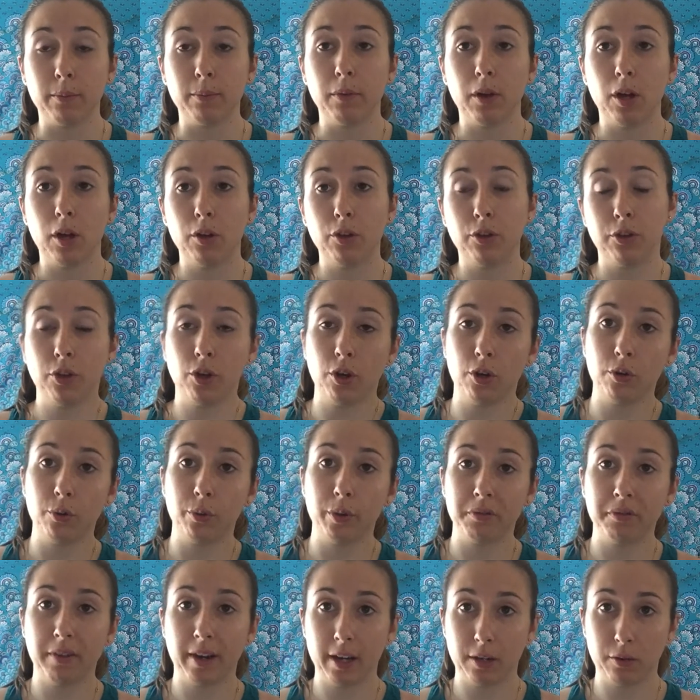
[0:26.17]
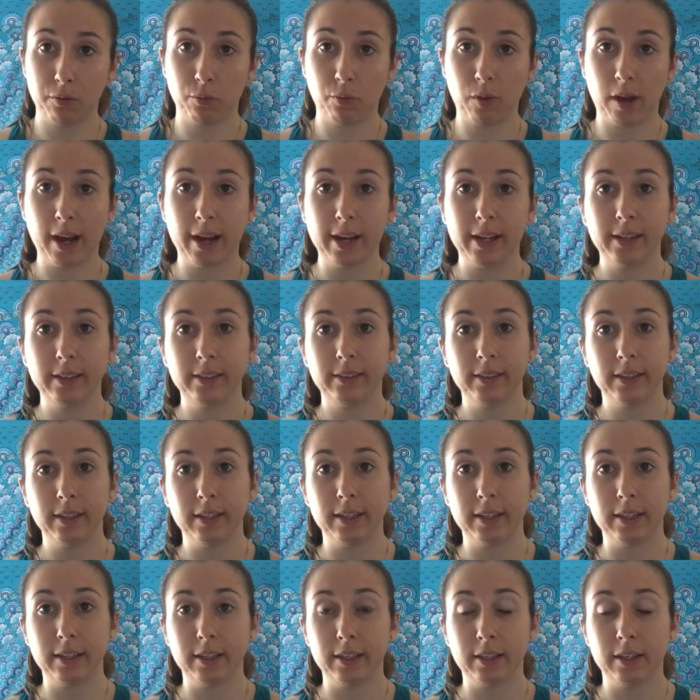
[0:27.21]
although we've had a rise
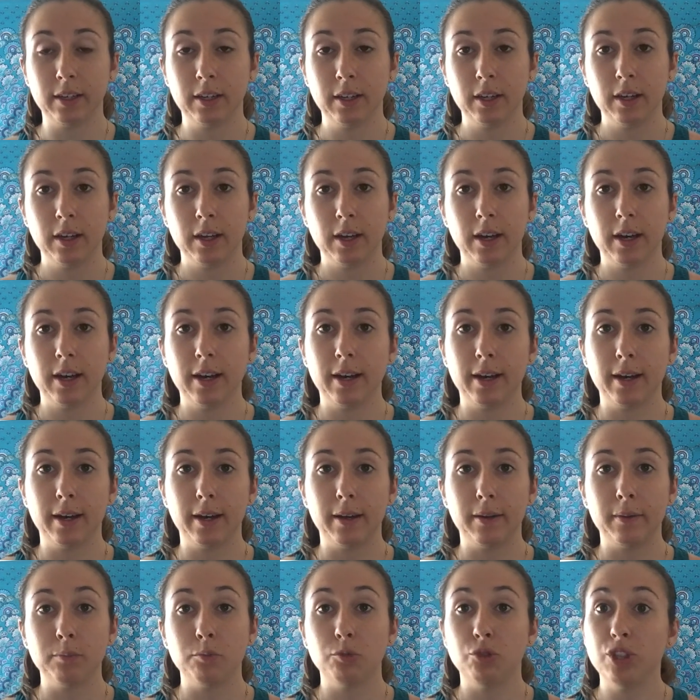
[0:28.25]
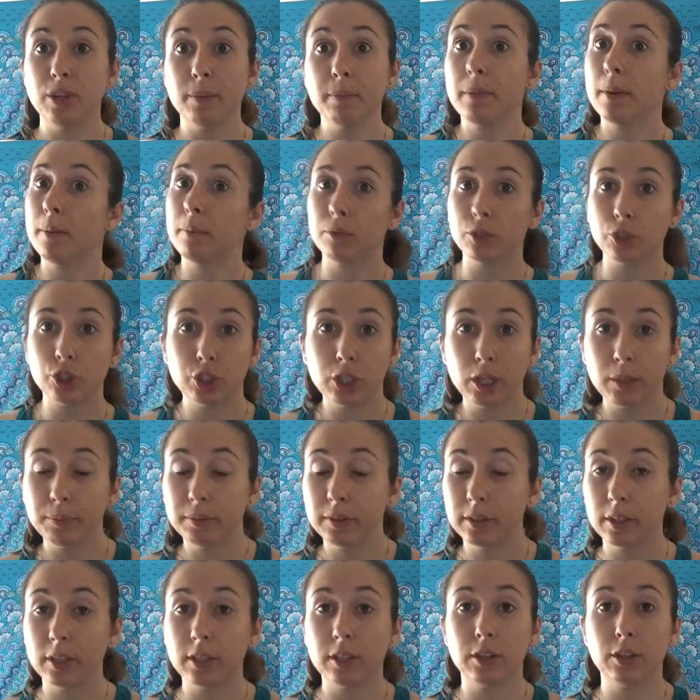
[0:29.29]
in gym
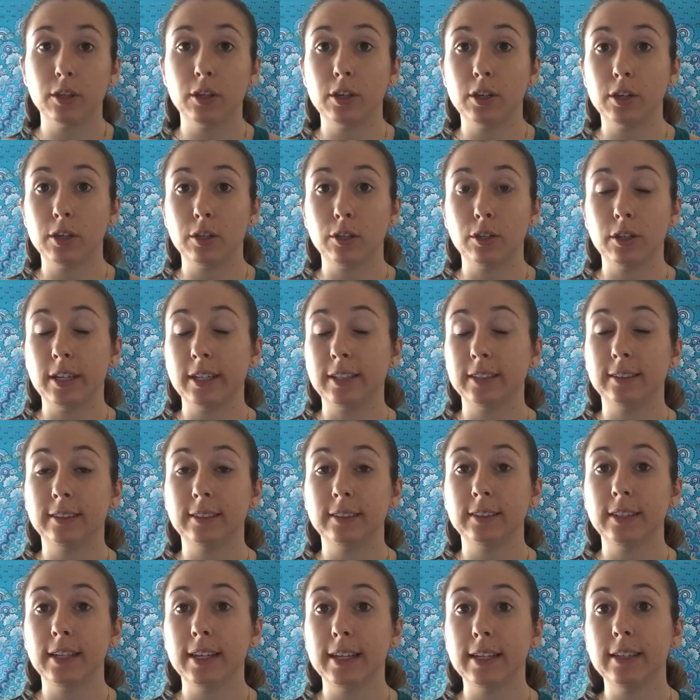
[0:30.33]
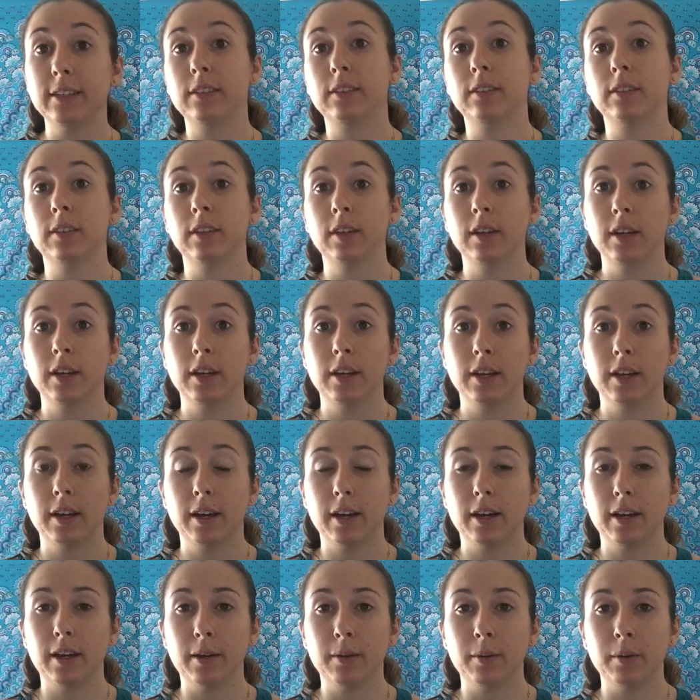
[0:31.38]
memberships in the United States,
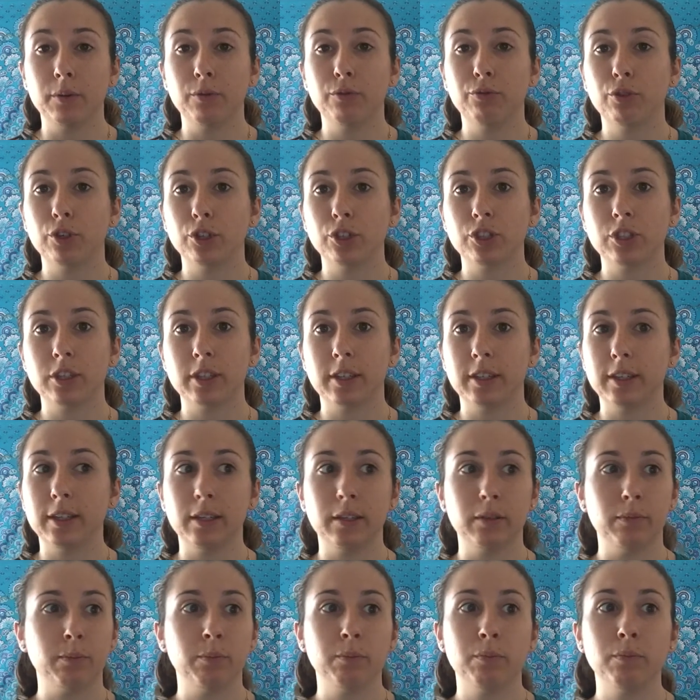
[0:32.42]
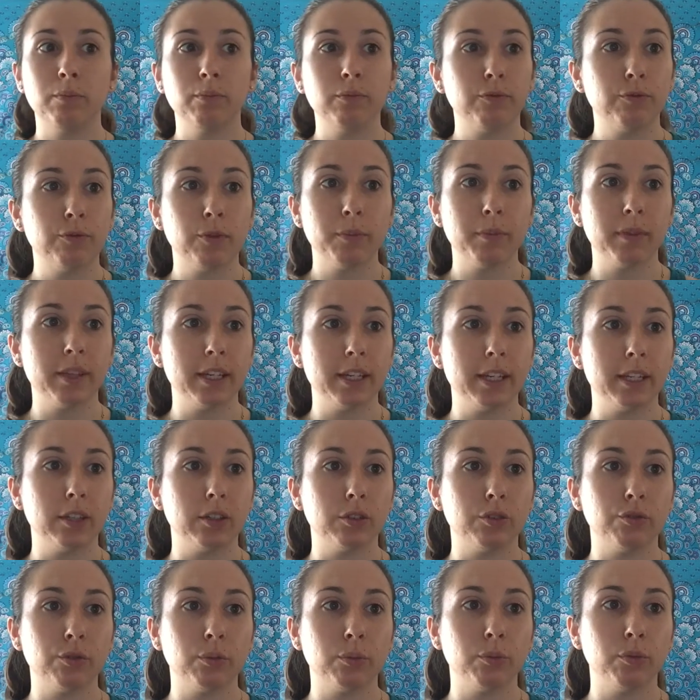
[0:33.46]
unfortunately, from
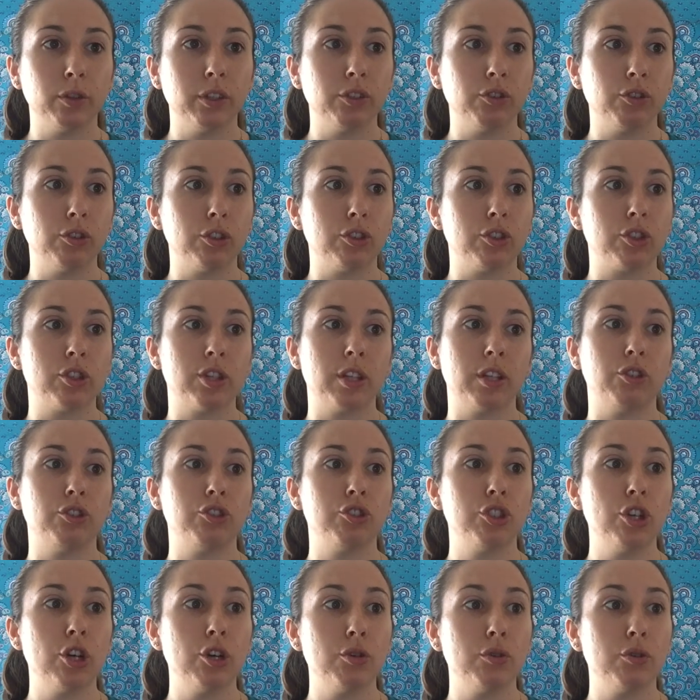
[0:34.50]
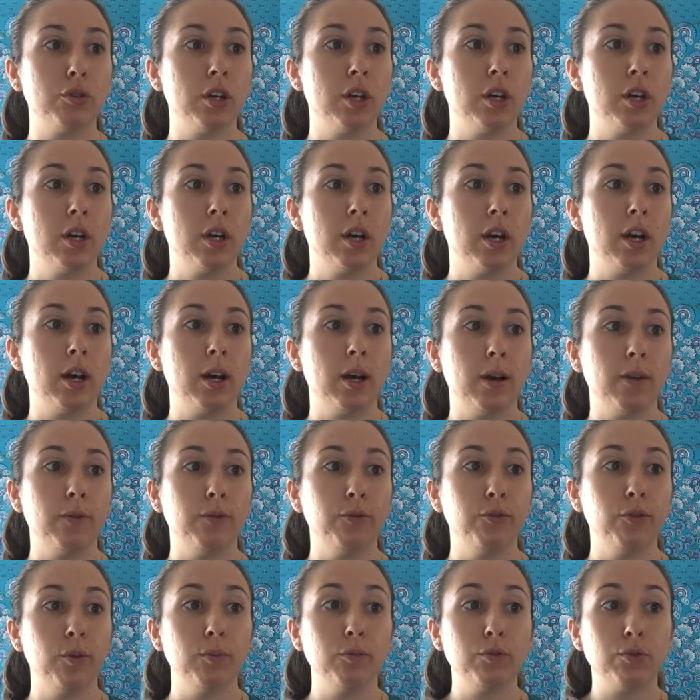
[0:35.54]
research that's shown,
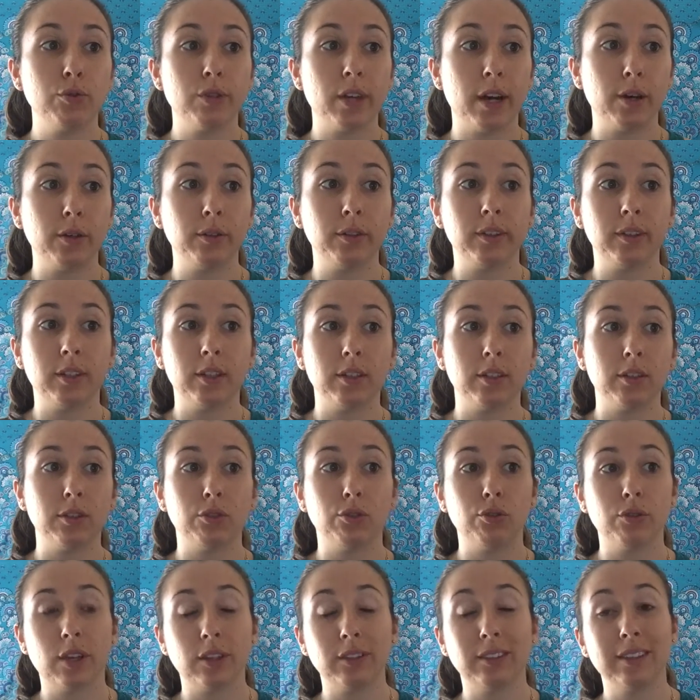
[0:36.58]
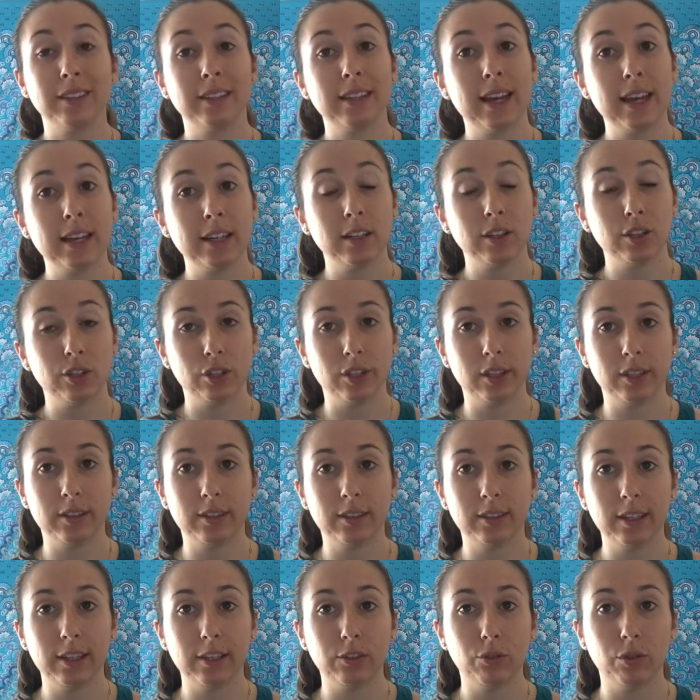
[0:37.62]
from 2000 until 2010 in the United
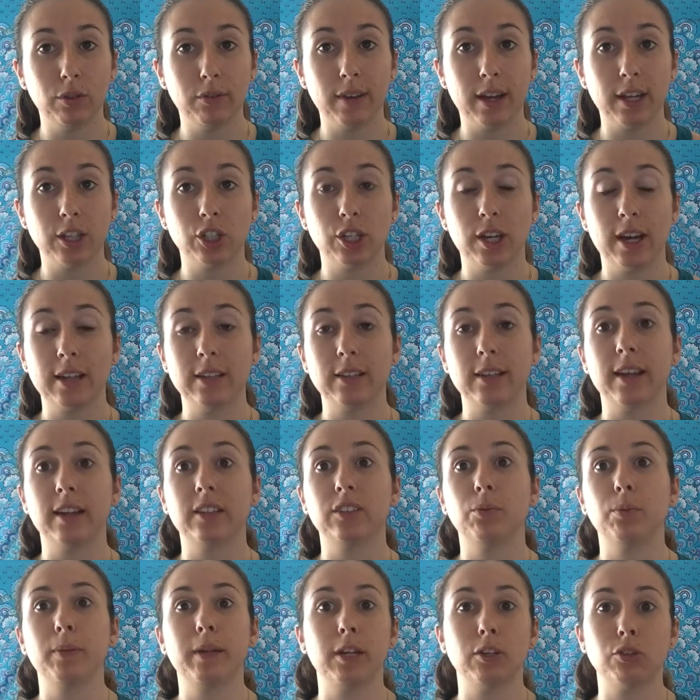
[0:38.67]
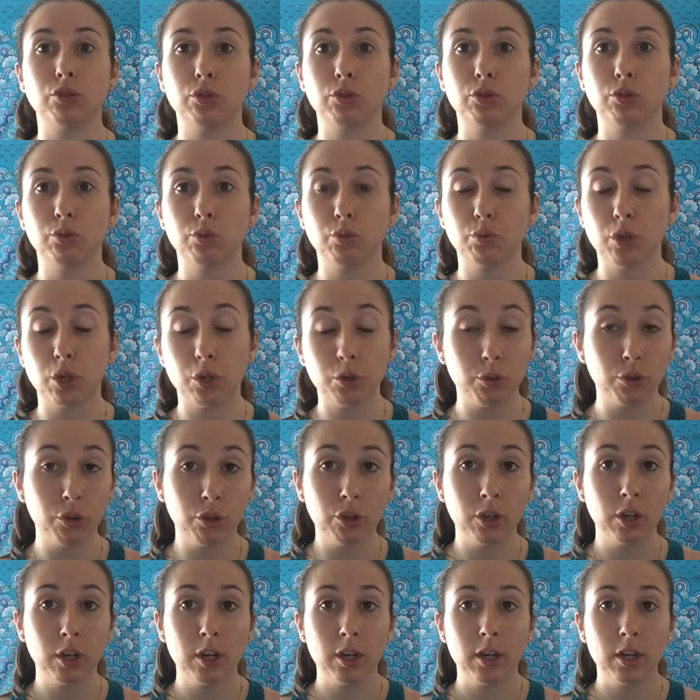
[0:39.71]
States, we've actually had exponential growth